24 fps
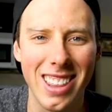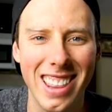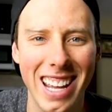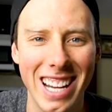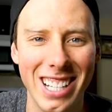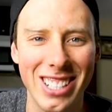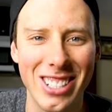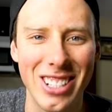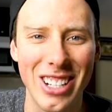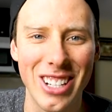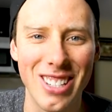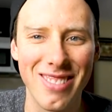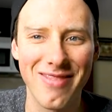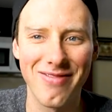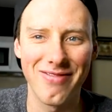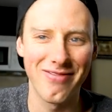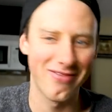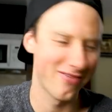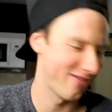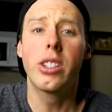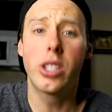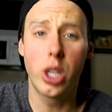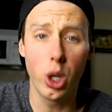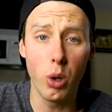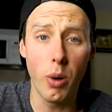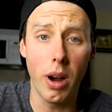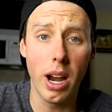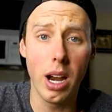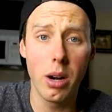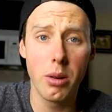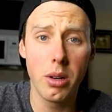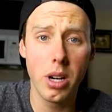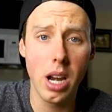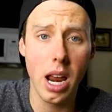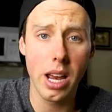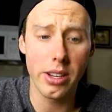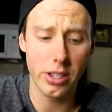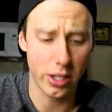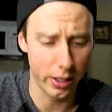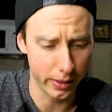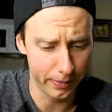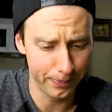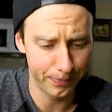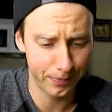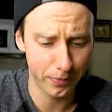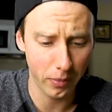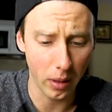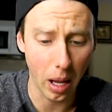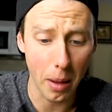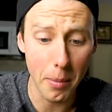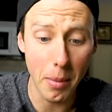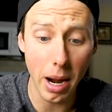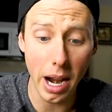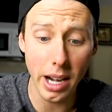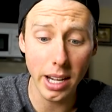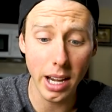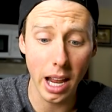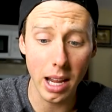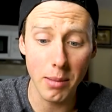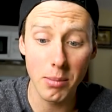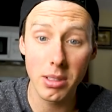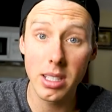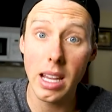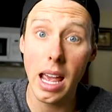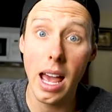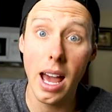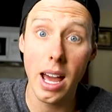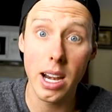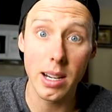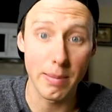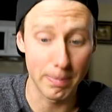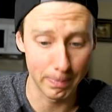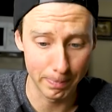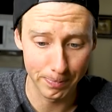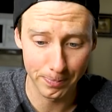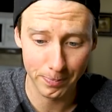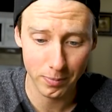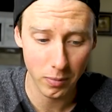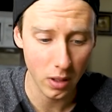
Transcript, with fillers: Thanks, dude. To Aaron Esser. My name's Adam.